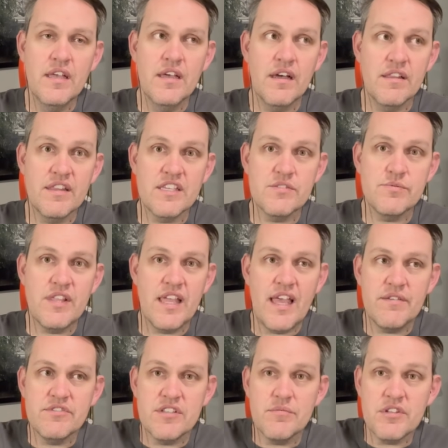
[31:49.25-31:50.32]
unless they
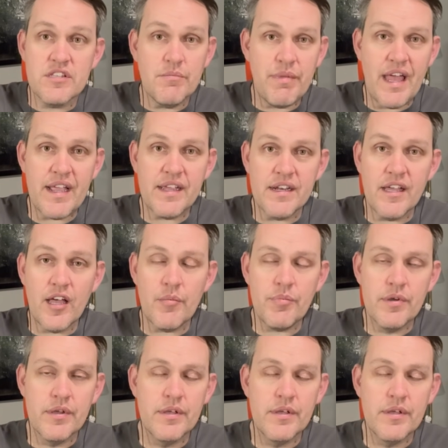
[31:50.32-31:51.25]
have something to back it up.